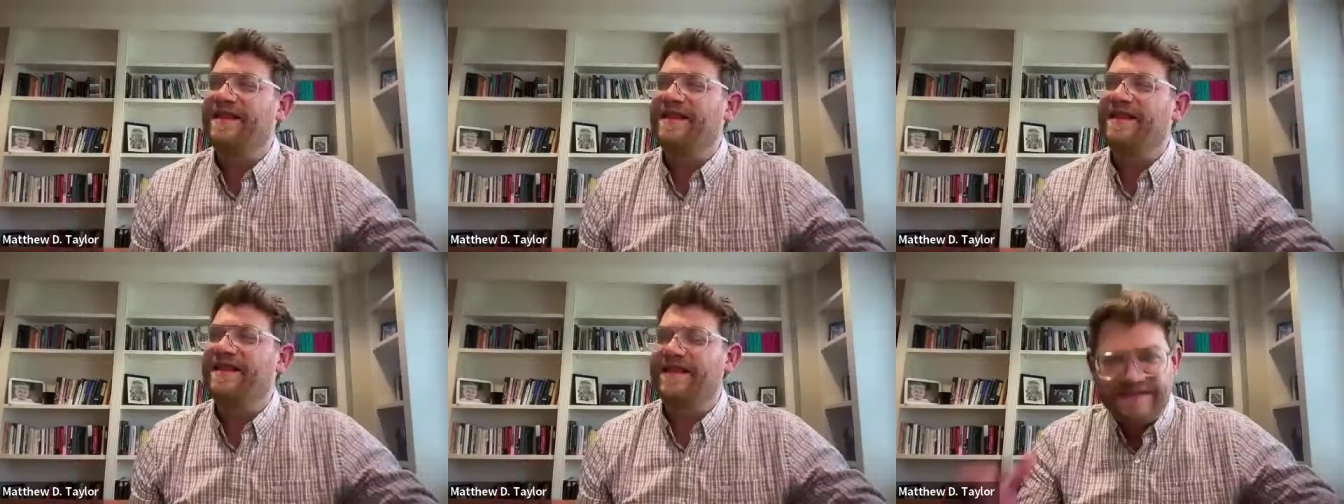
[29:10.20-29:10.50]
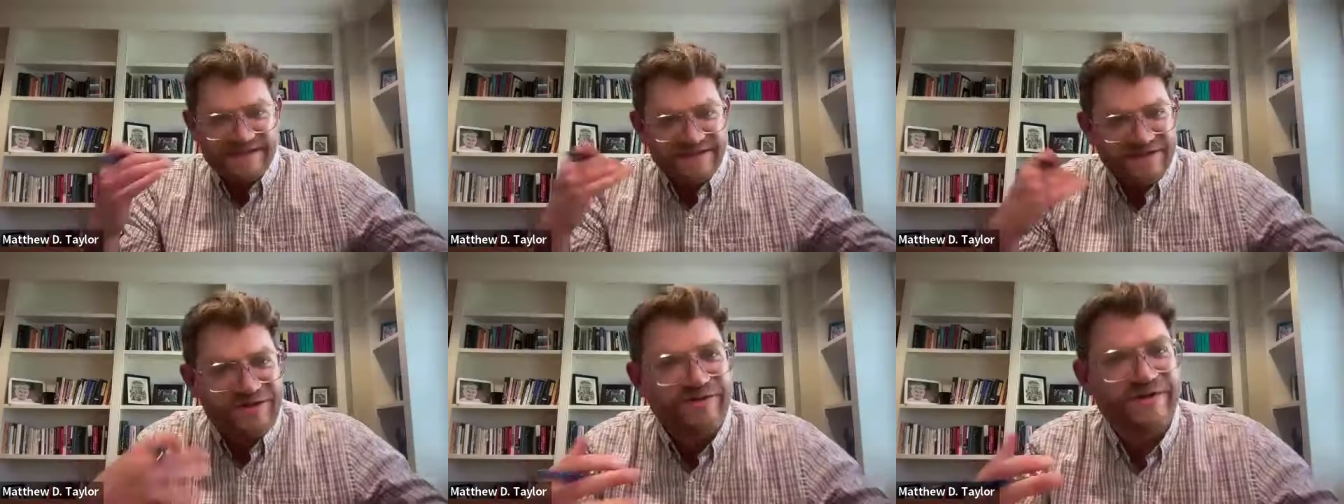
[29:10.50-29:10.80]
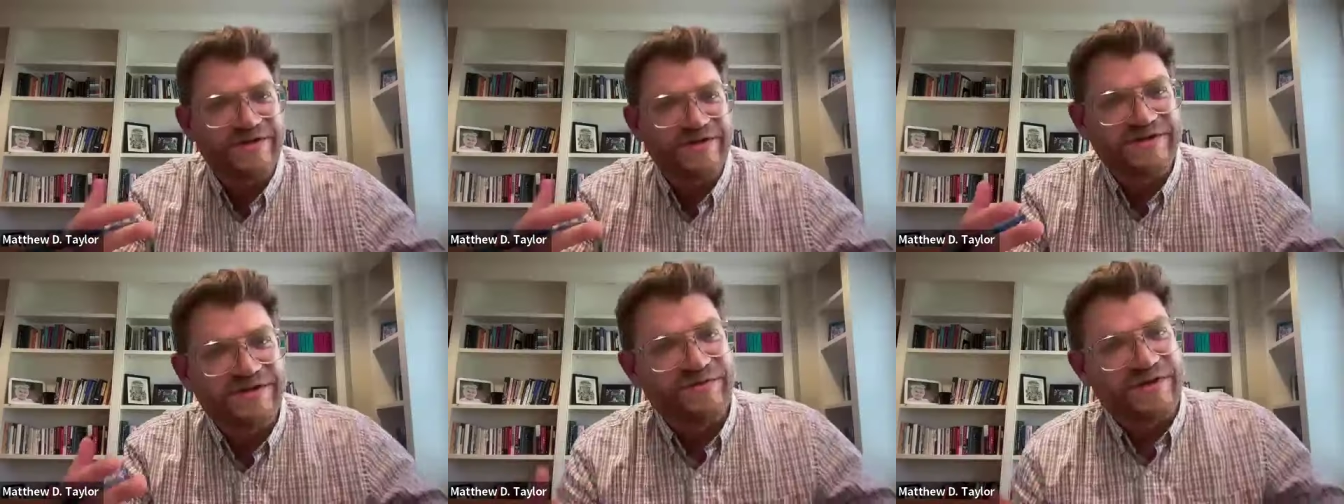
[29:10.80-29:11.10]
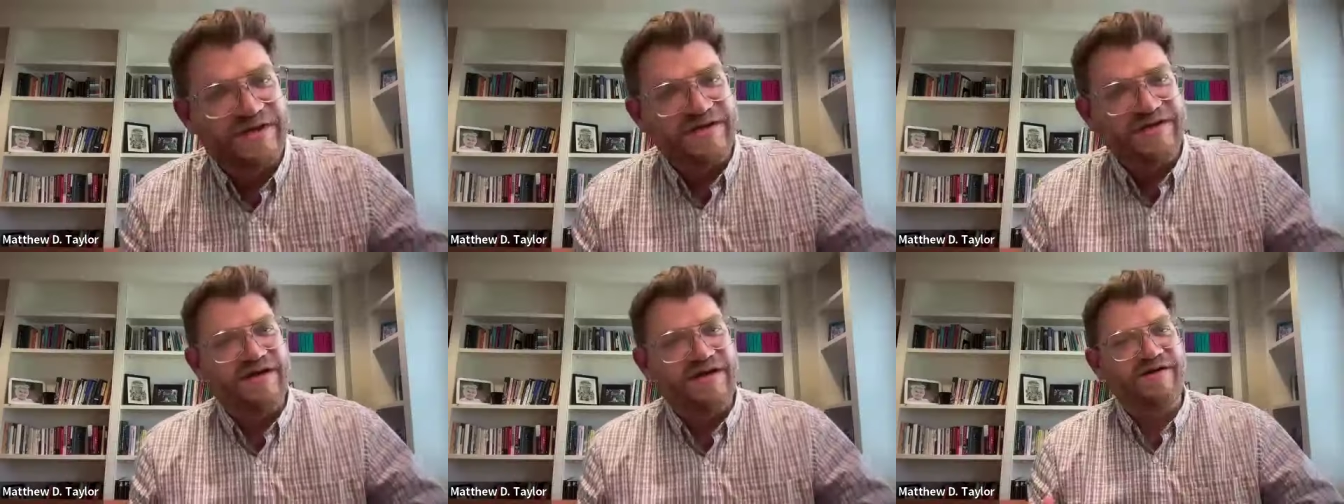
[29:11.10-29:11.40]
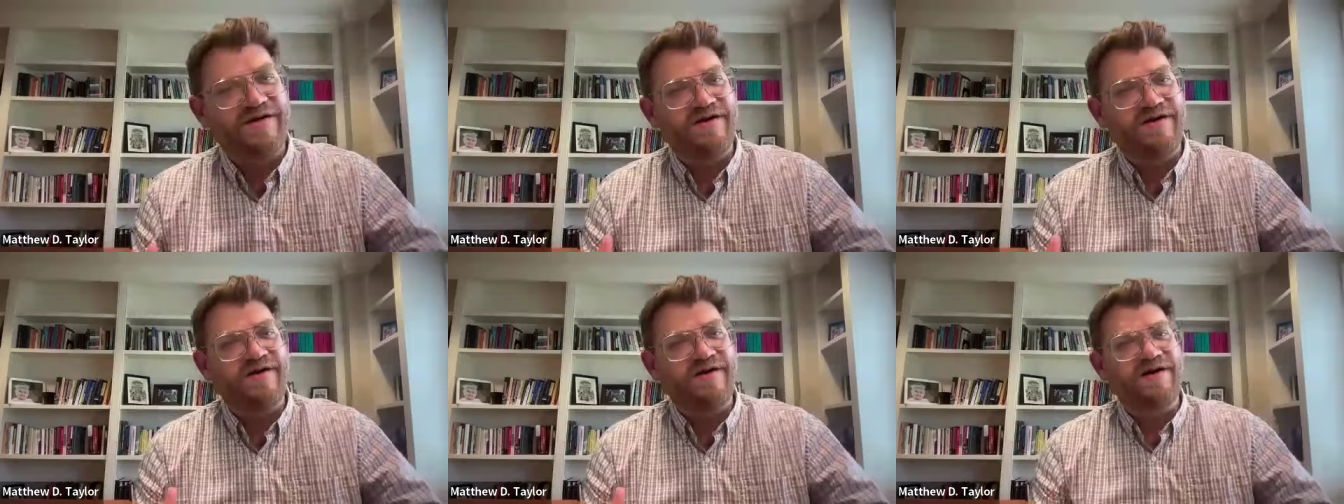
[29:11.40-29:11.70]
and then it's the students who really
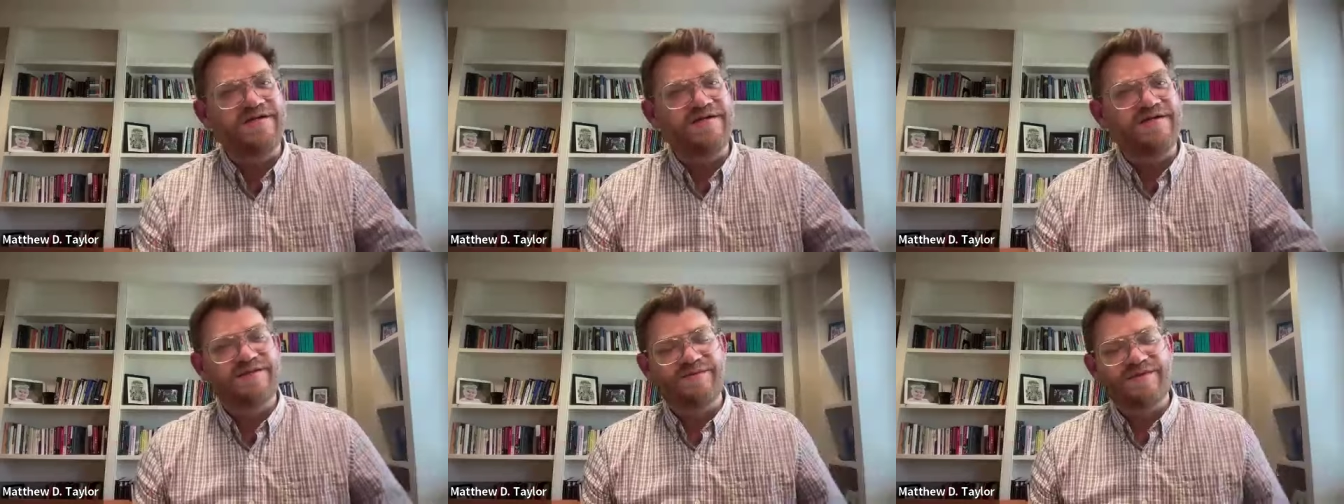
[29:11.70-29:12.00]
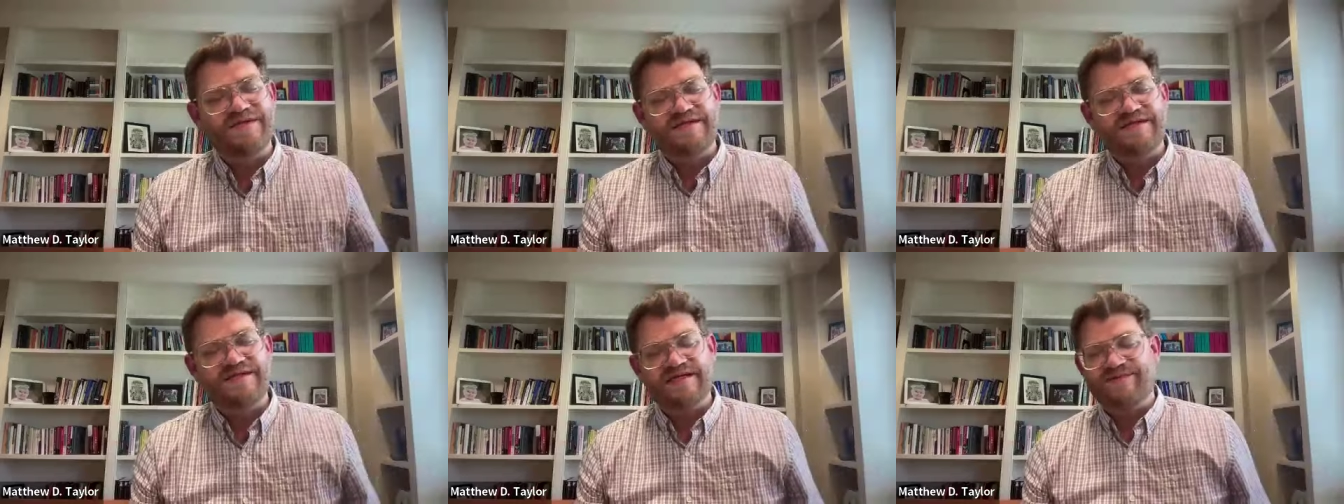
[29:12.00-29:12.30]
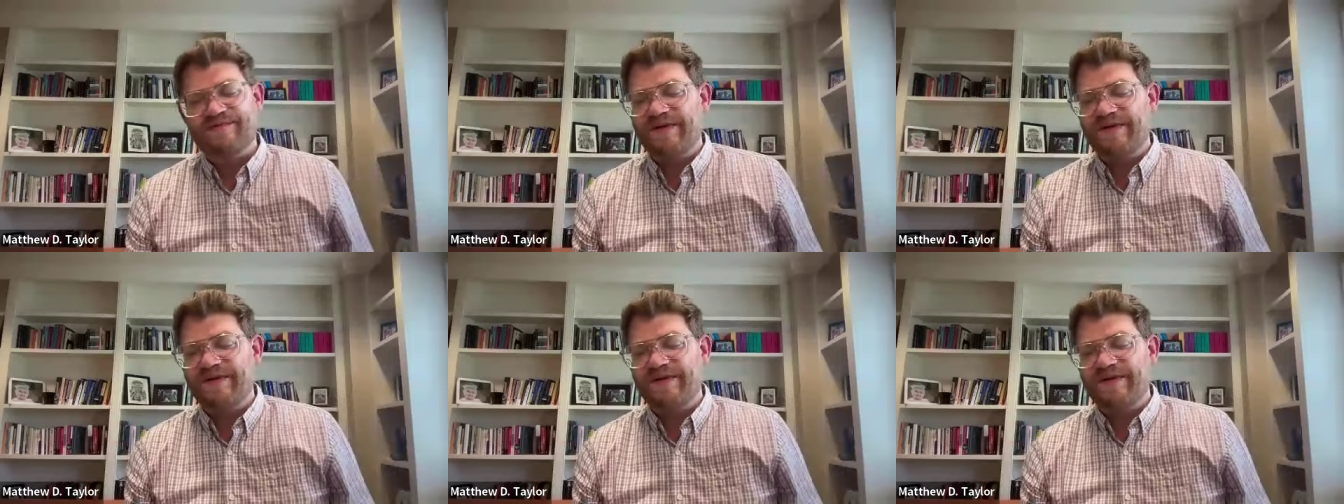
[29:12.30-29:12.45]
carry on some of these things.